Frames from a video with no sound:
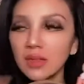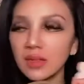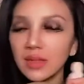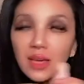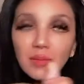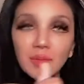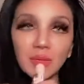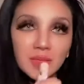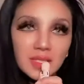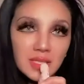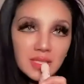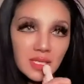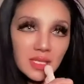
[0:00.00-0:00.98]
The
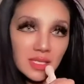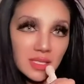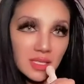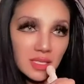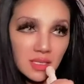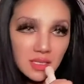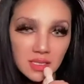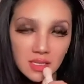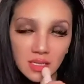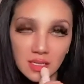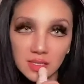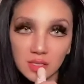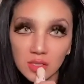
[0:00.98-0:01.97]
MM is a nice
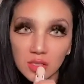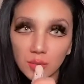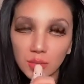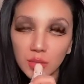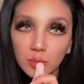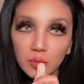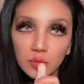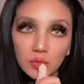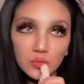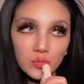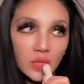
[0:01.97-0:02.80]
size on some people.